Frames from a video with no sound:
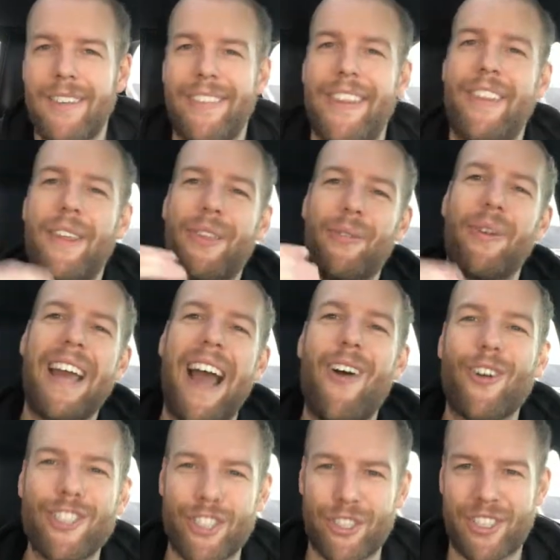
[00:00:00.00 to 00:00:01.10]
than the three
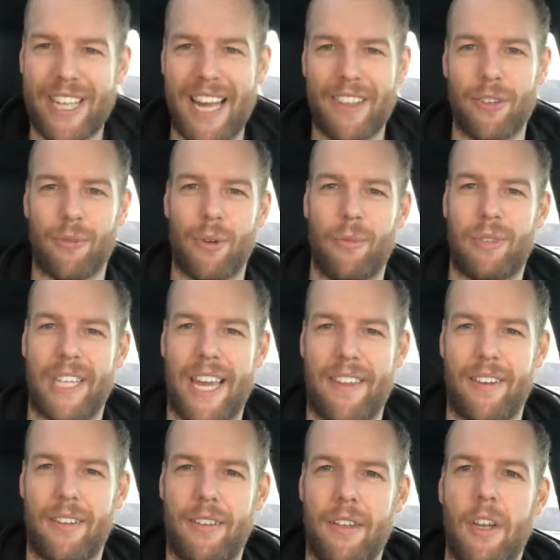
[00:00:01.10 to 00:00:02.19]
hours you sat in the room
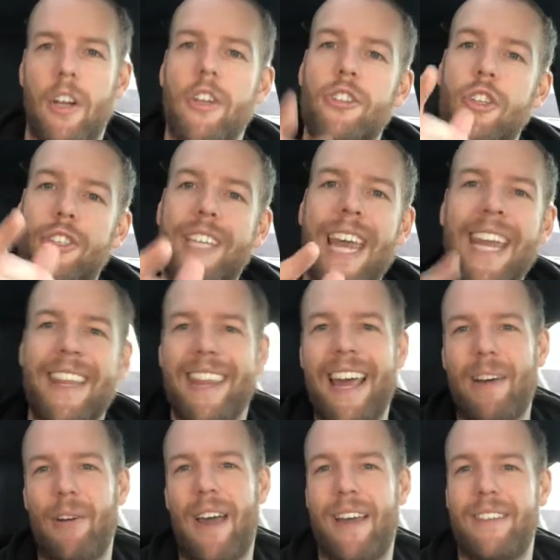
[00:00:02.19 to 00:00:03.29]
together. So take
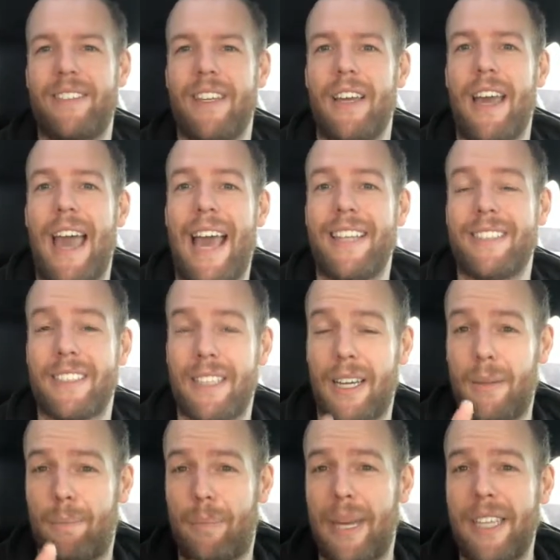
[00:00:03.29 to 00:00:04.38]
that as, as
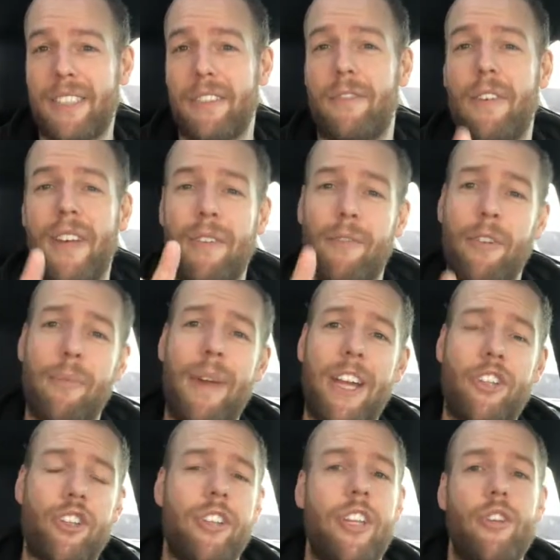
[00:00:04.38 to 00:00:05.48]
a piece of
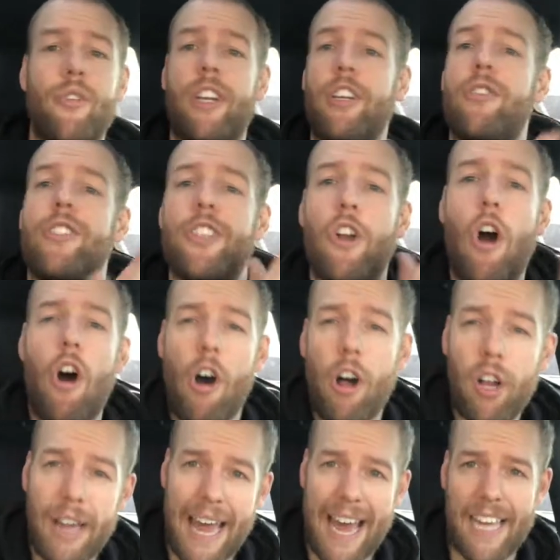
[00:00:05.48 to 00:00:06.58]
information that you can use in
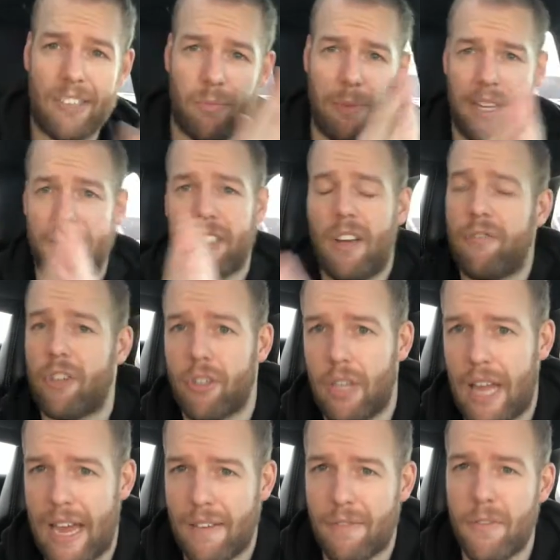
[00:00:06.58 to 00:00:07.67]
all aspects of your
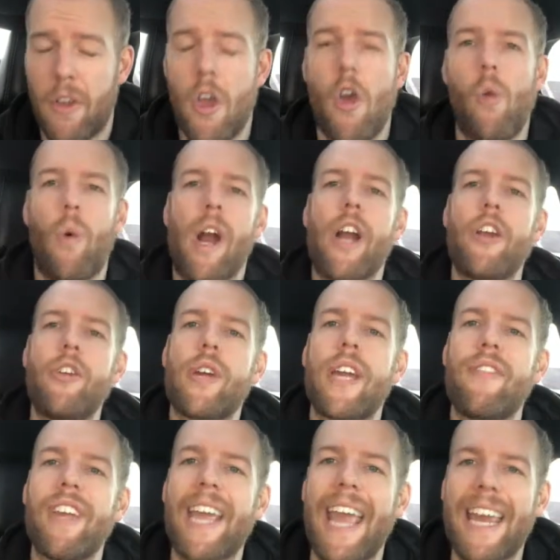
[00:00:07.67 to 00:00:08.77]
life. Where are you
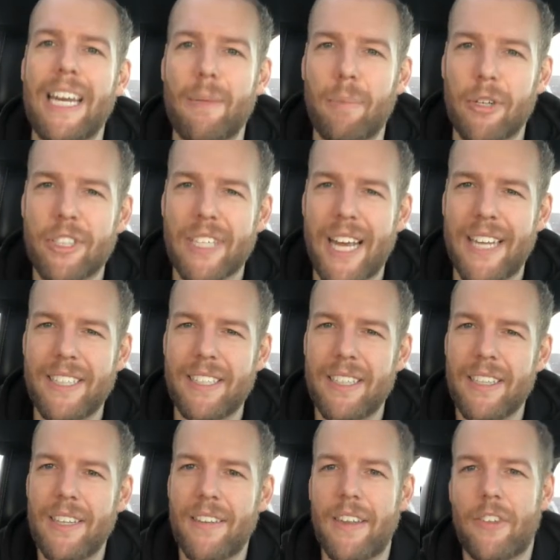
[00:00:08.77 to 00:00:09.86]
giving eighty percent?
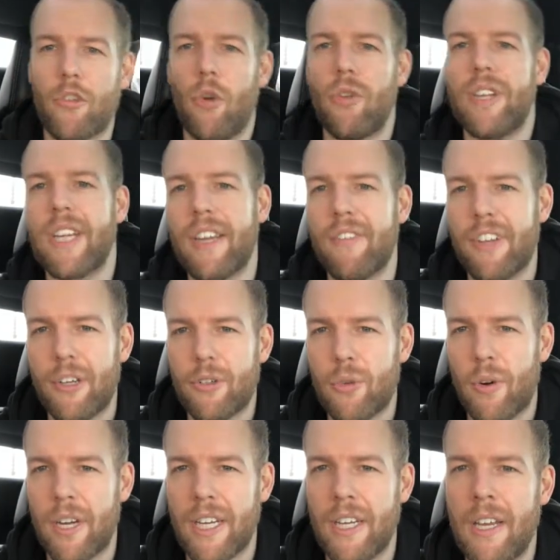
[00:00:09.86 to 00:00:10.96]
It's only giving you
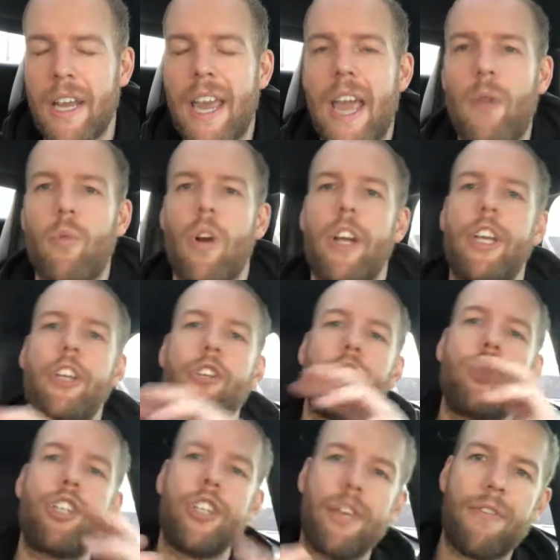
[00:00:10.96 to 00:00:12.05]
twenty. And where can you
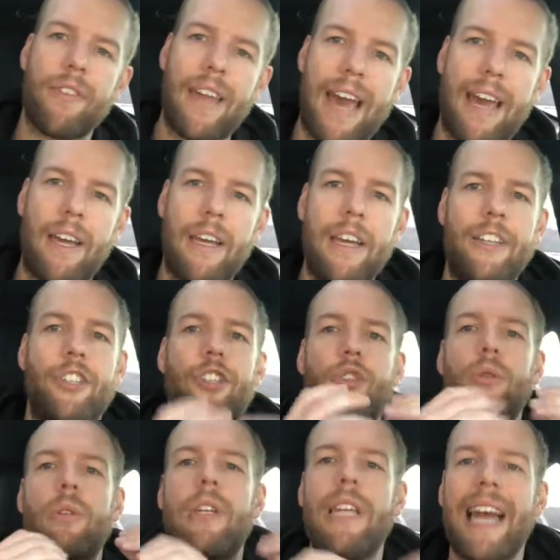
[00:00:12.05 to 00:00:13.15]
shift that to
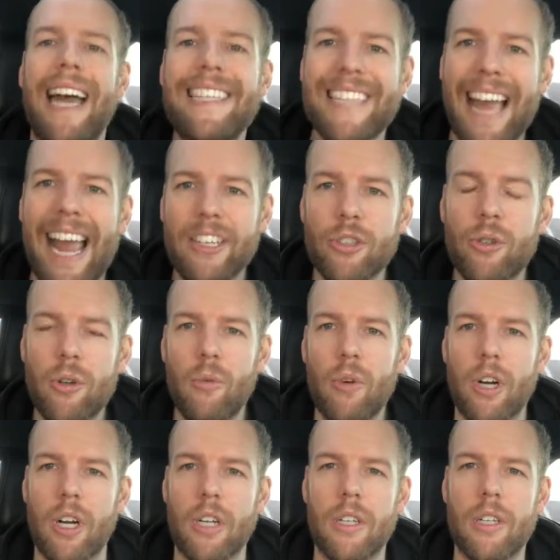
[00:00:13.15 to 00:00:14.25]
do less actual
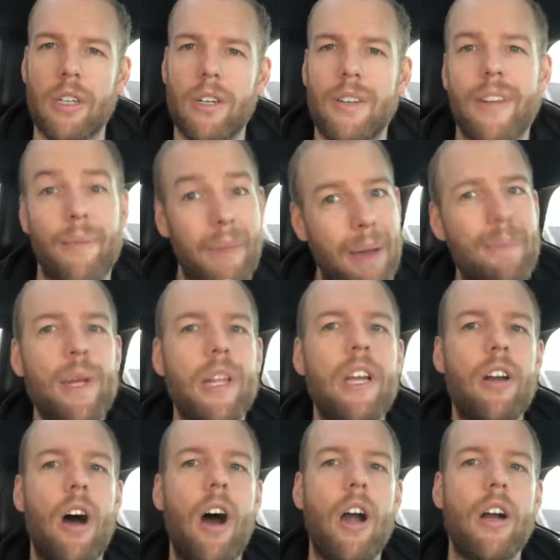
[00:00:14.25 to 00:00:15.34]
work that might be a
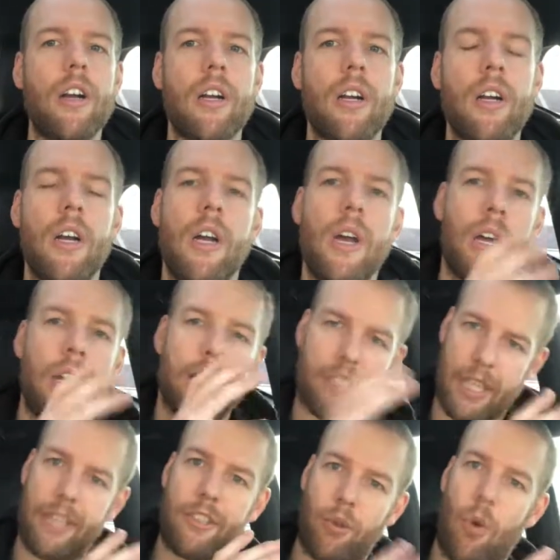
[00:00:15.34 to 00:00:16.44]
little harder? It's
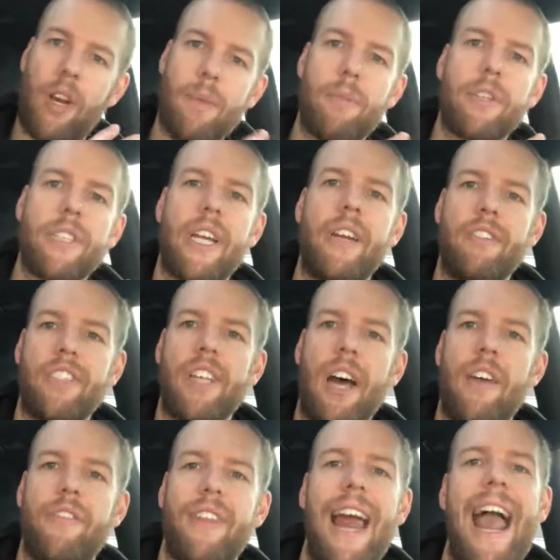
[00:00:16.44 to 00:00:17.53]
got twenty percent of
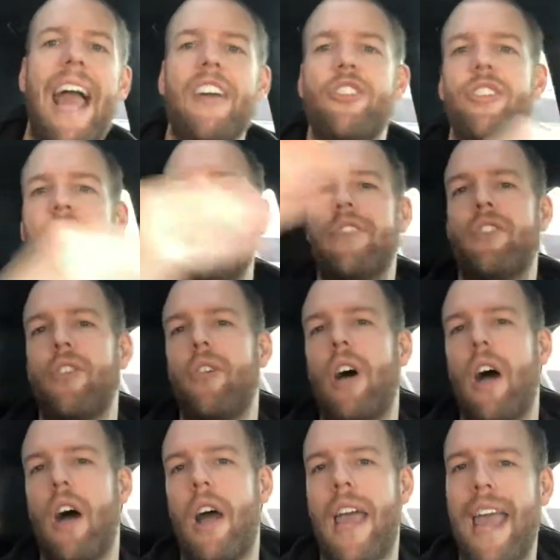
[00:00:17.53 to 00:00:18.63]
stuff that actually gives
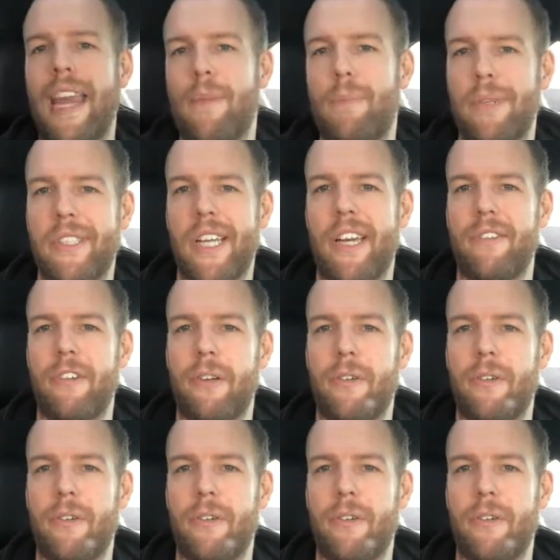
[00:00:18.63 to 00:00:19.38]
you eighty percent of